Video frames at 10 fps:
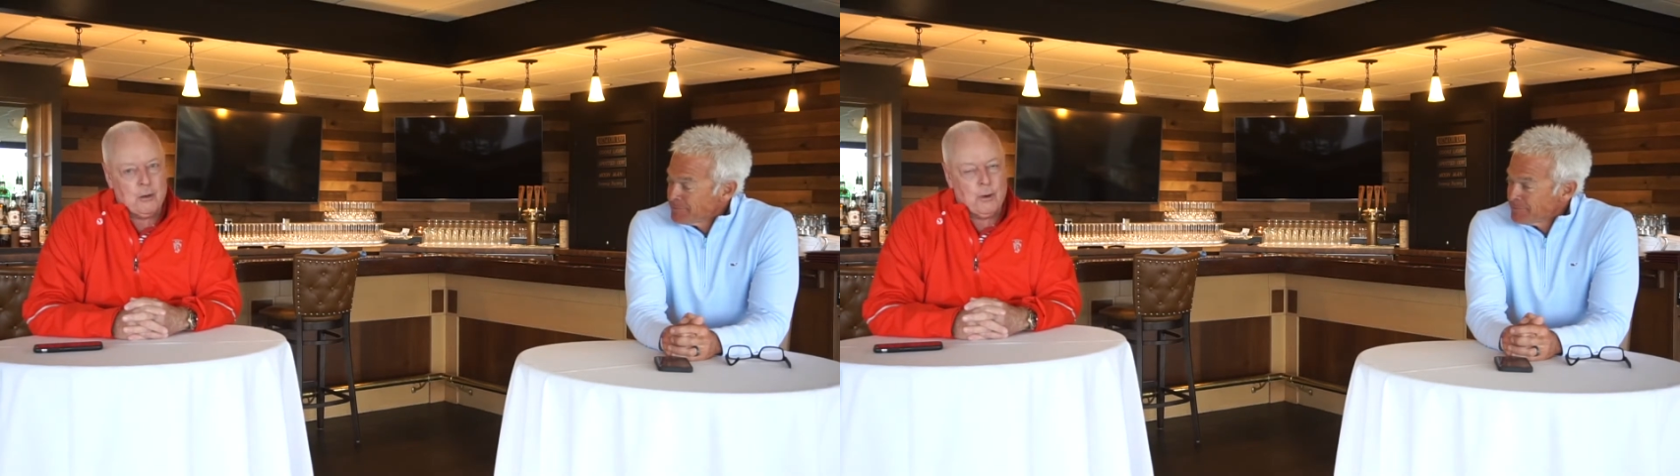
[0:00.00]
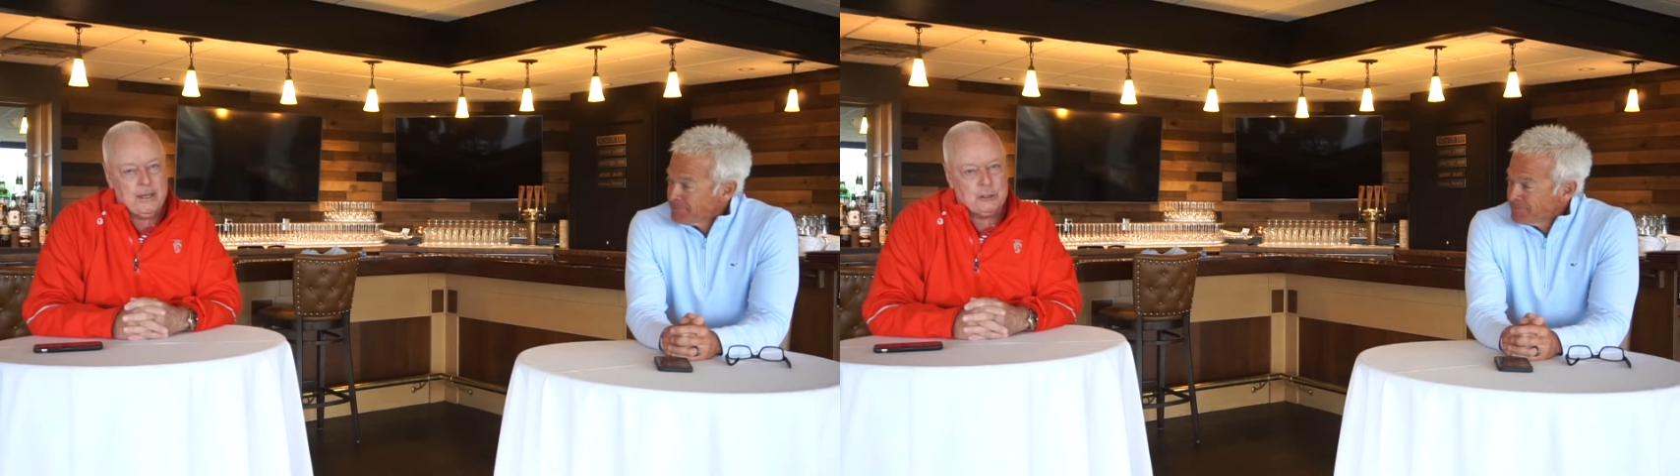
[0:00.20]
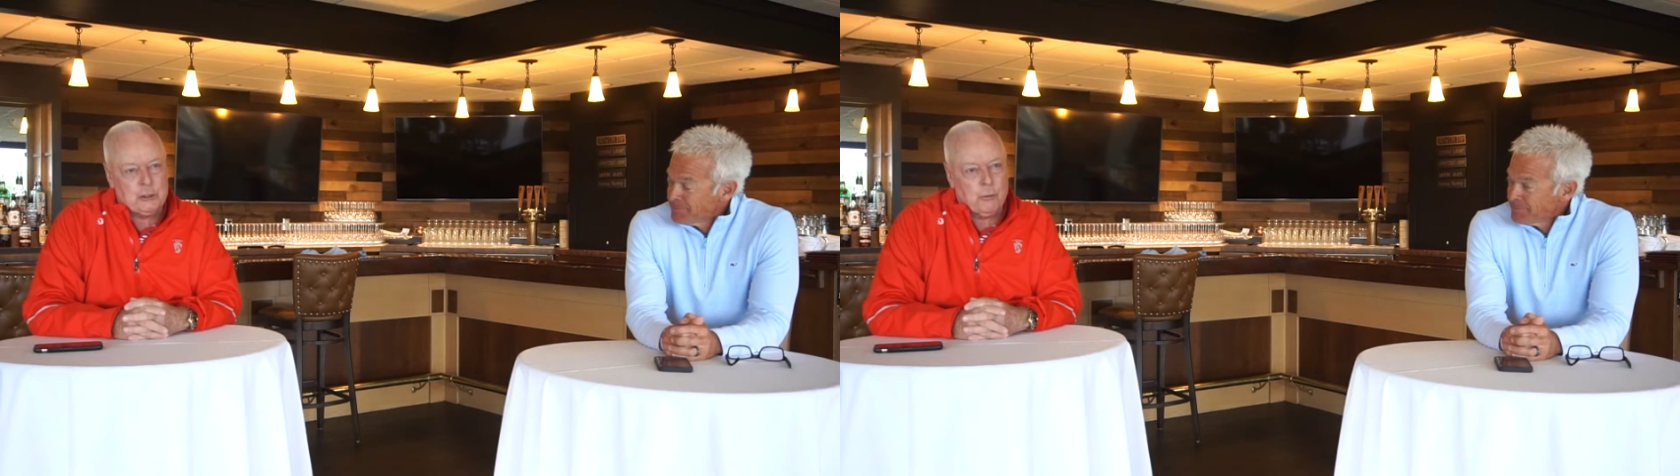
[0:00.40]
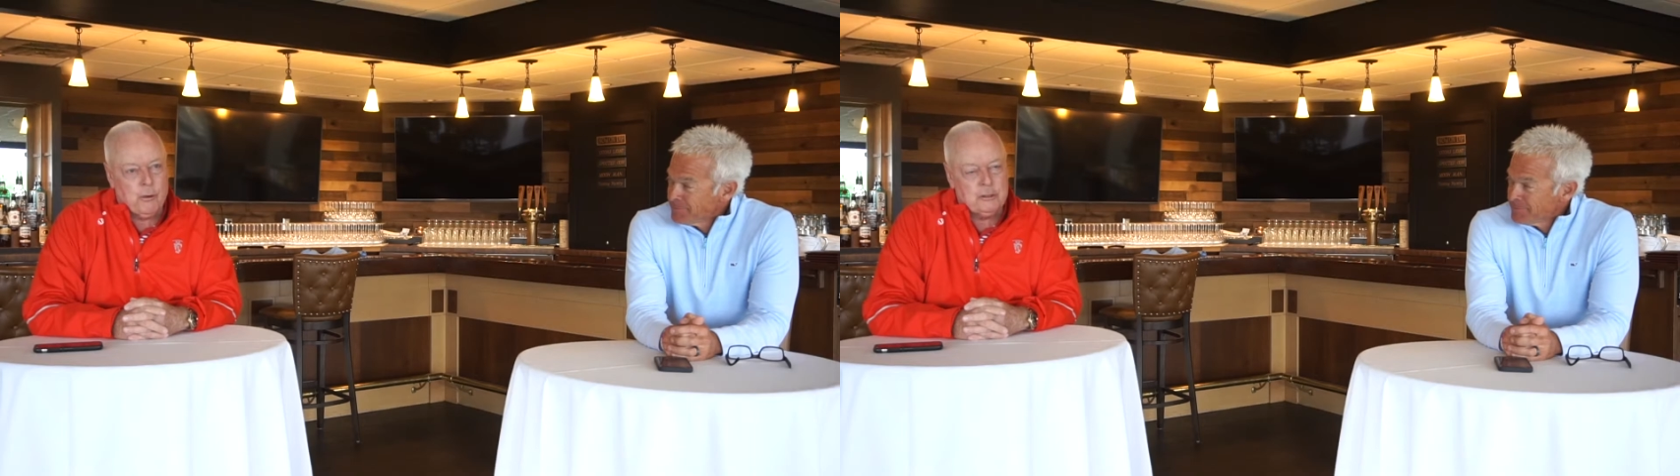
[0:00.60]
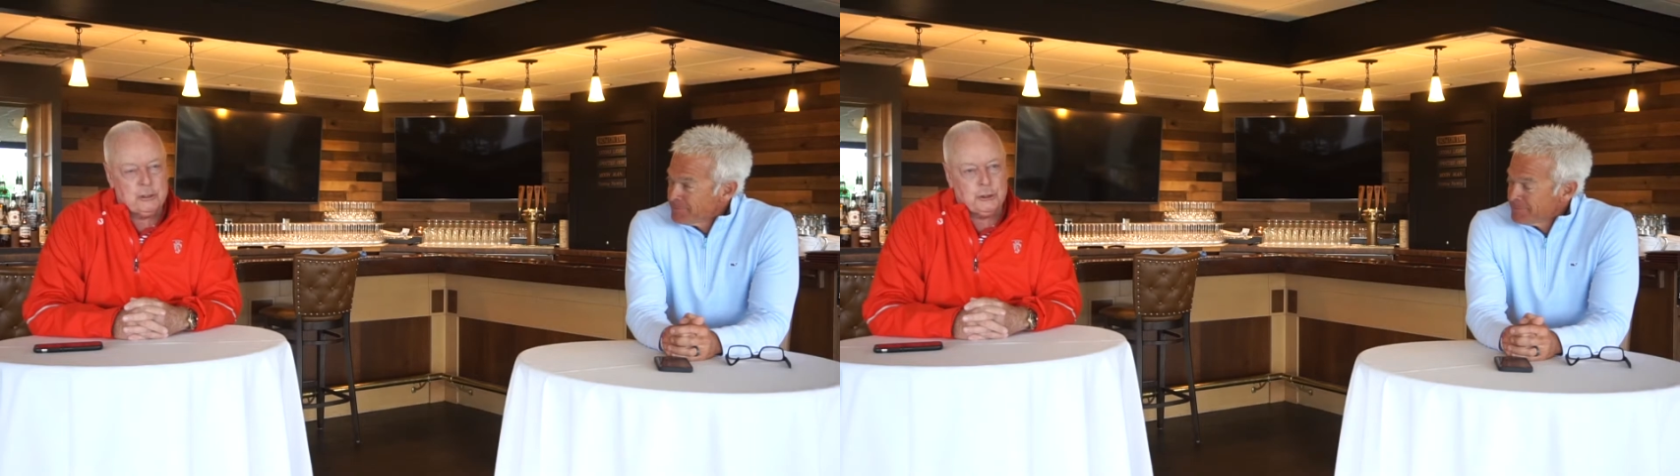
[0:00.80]
great
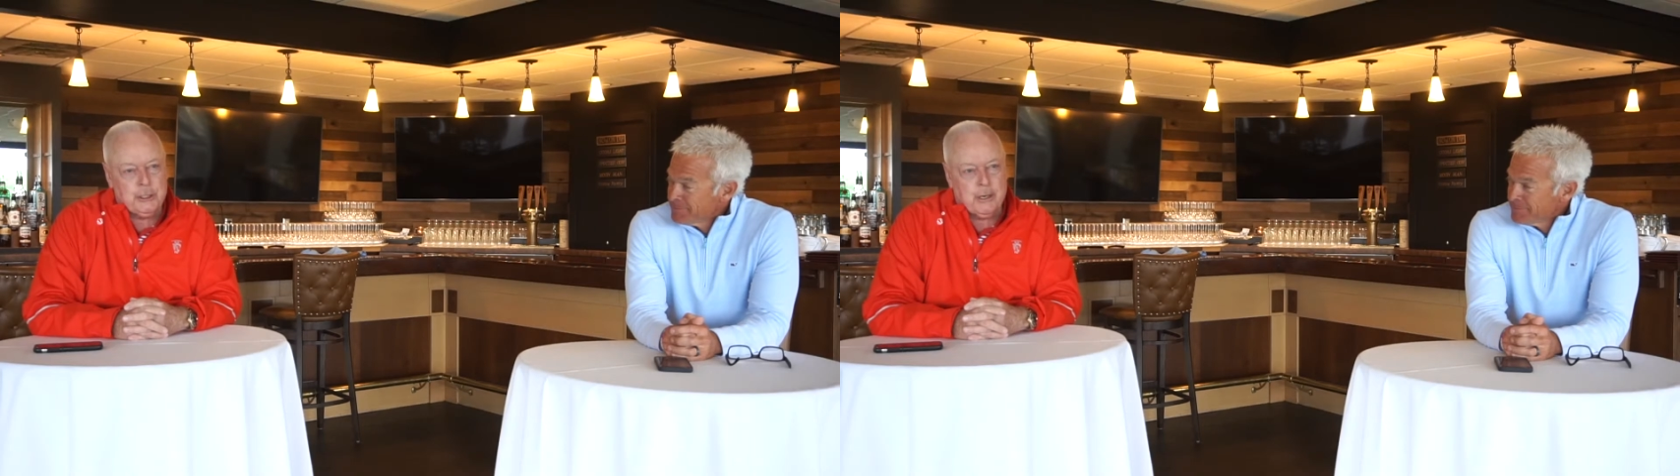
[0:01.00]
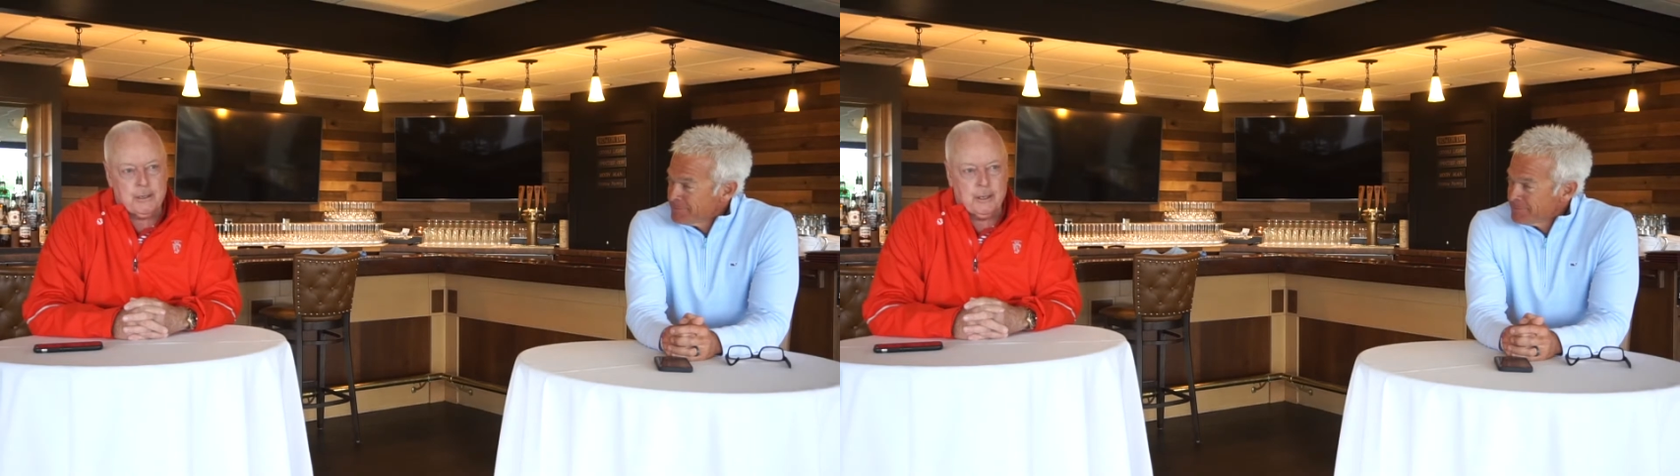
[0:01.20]
stories to share, you